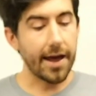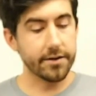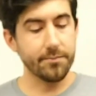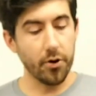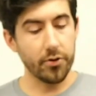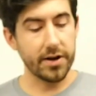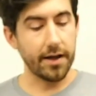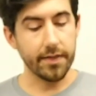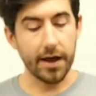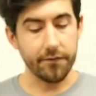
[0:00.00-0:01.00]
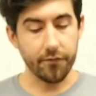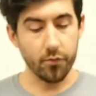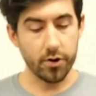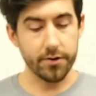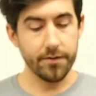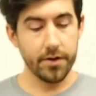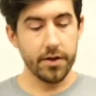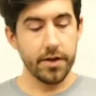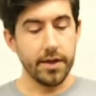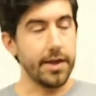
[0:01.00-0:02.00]
at component on line 4
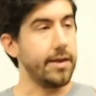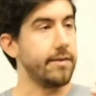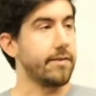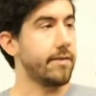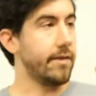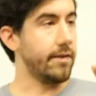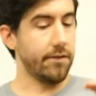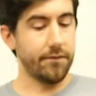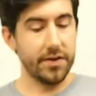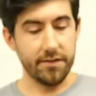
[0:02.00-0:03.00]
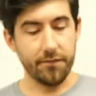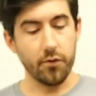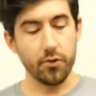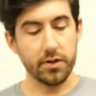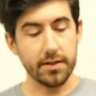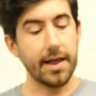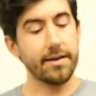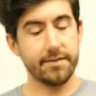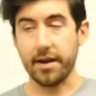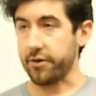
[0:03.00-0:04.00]
is a full
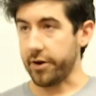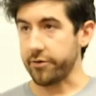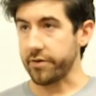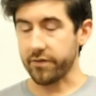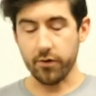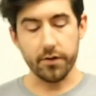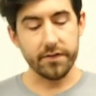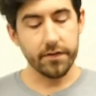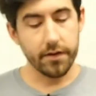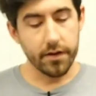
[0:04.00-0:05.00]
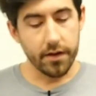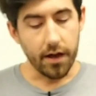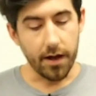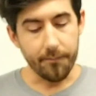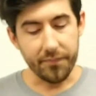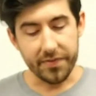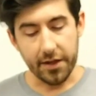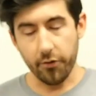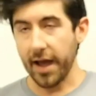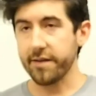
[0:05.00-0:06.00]
class decorator, it's called.
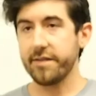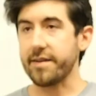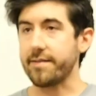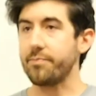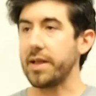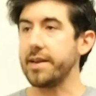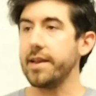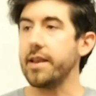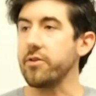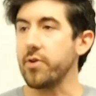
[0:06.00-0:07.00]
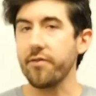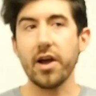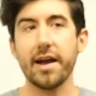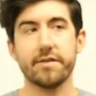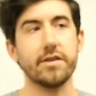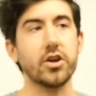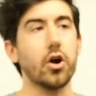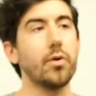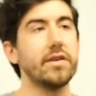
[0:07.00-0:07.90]
They don't actually explain it, and you never actually go